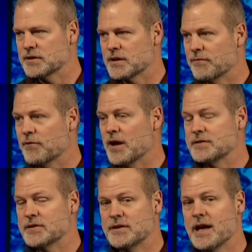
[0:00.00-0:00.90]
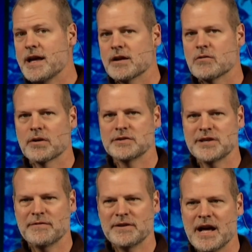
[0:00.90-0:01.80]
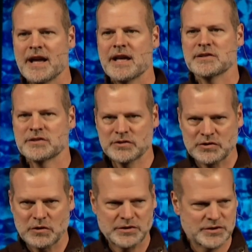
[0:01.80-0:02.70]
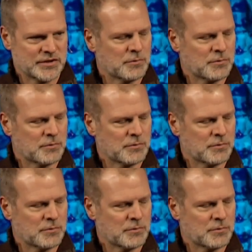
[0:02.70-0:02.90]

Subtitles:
confront today, according to Zephaniah, is to search.